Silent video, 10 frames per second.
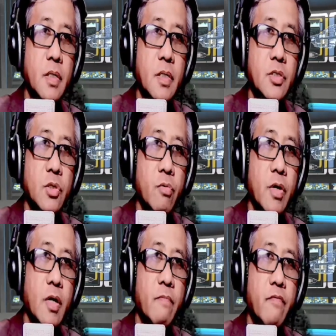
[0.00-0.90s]
So
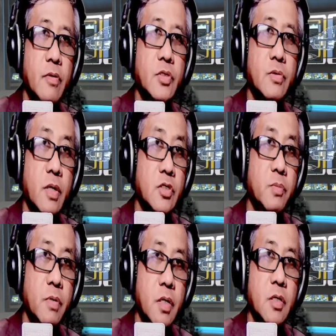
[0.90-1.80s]
we have first
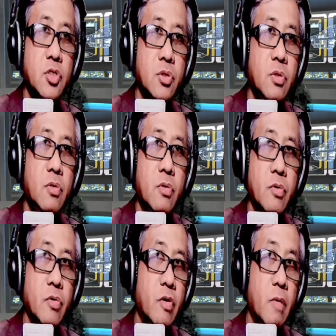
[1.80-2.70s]
transpiration
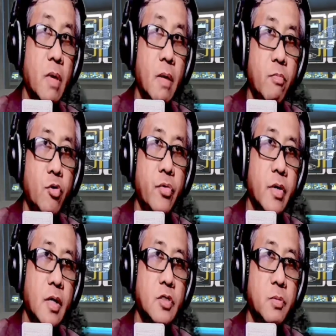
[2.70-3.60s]
or
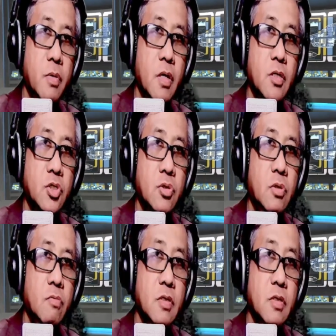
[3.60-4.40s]
evapotranspiration.